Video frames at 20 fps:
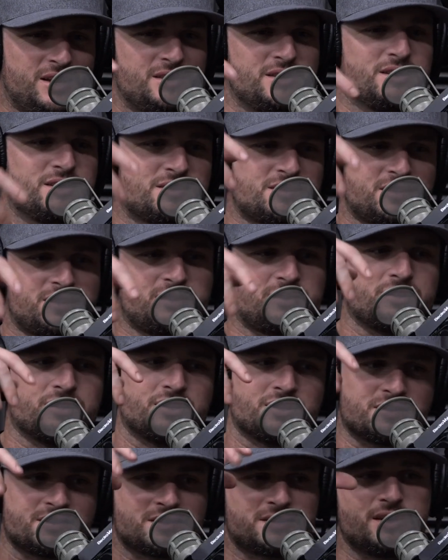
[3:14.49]
this
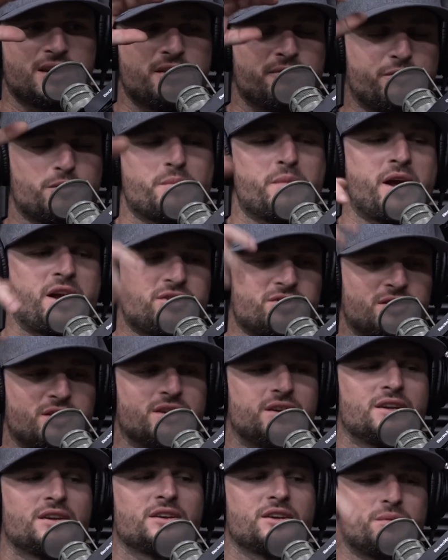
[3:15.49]
this
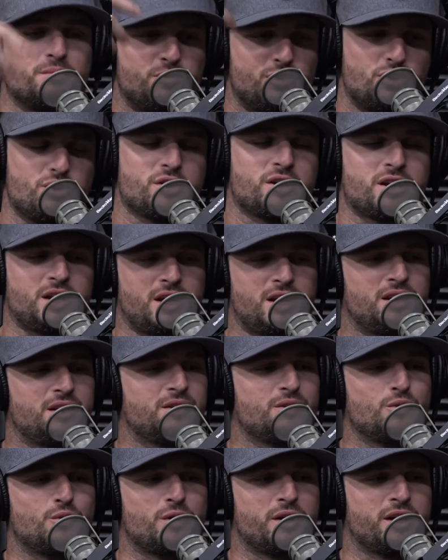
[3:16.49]
information and communicate it
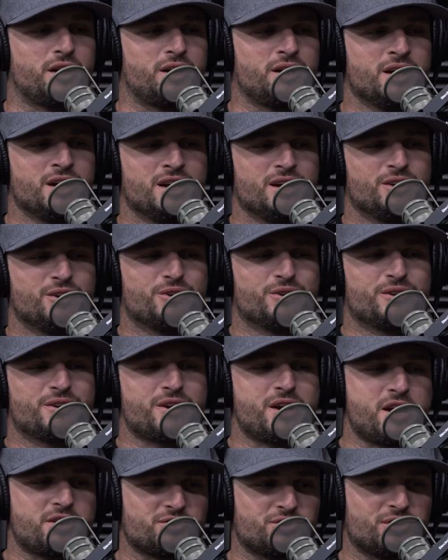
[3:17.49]
in a way where
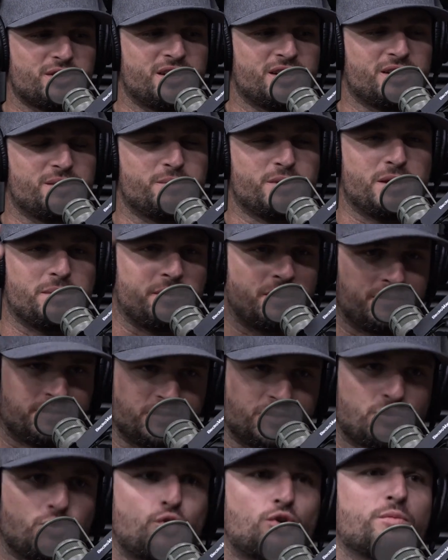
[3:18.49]
they're actually going to be able to
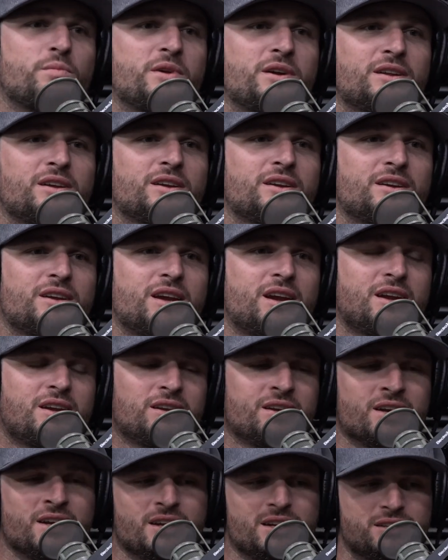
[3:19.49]
absorb it. Like you
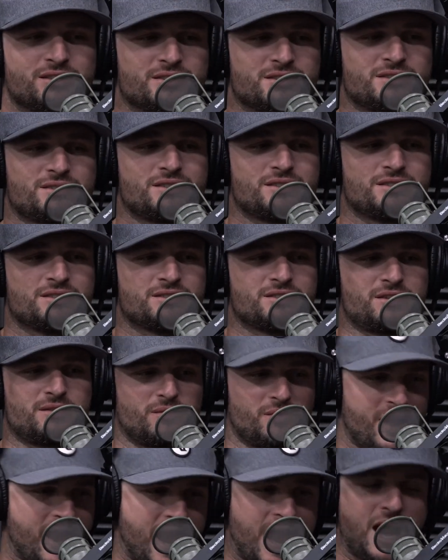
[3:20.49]
can't just
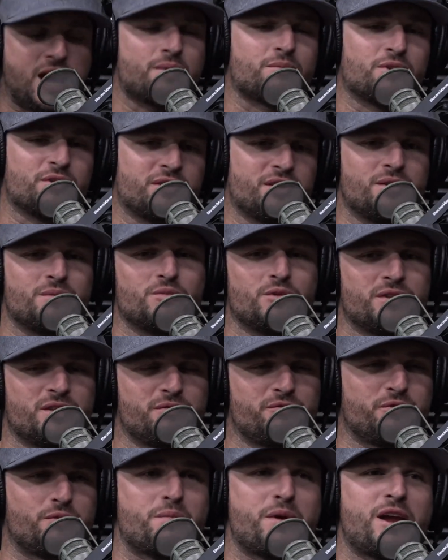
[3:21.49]
just hammer them with
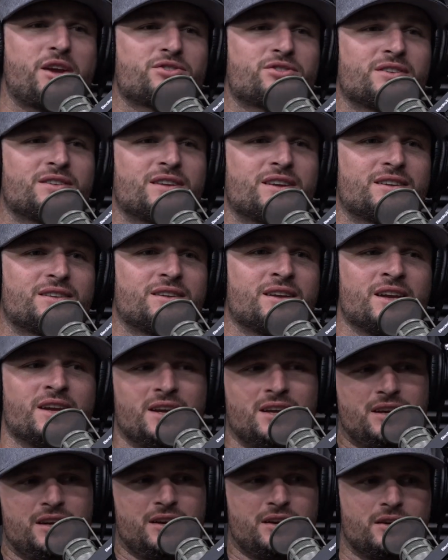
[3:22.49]
information that
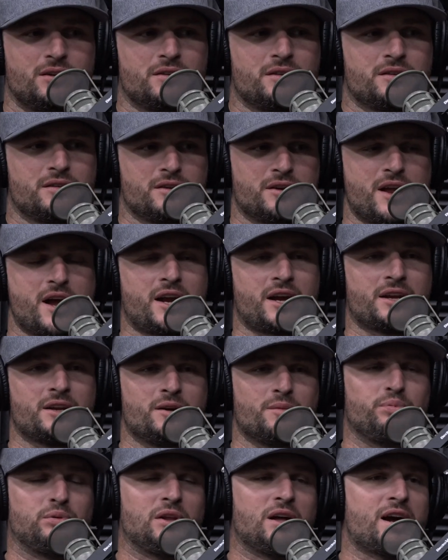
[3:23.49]
you know they're not going
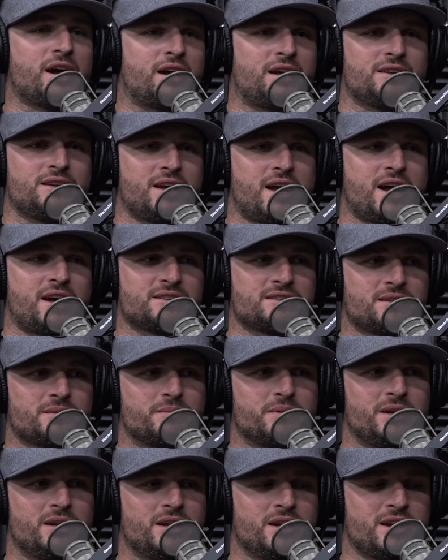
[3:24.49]
to apply. It has to
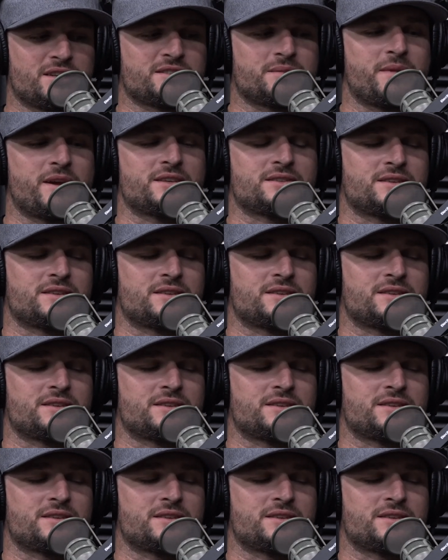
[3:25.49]
be. It has to make